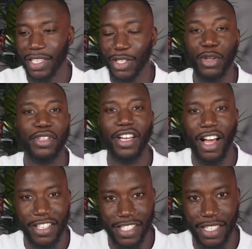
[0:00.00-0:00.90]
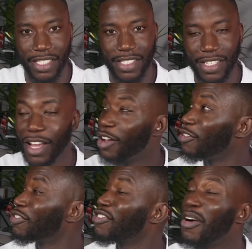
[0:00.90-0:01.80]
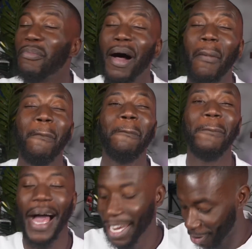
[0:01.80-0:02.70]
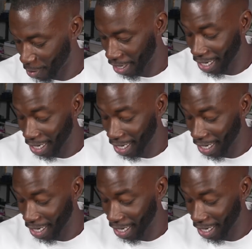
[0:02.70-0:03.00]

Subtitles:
those glasses, from a mile away.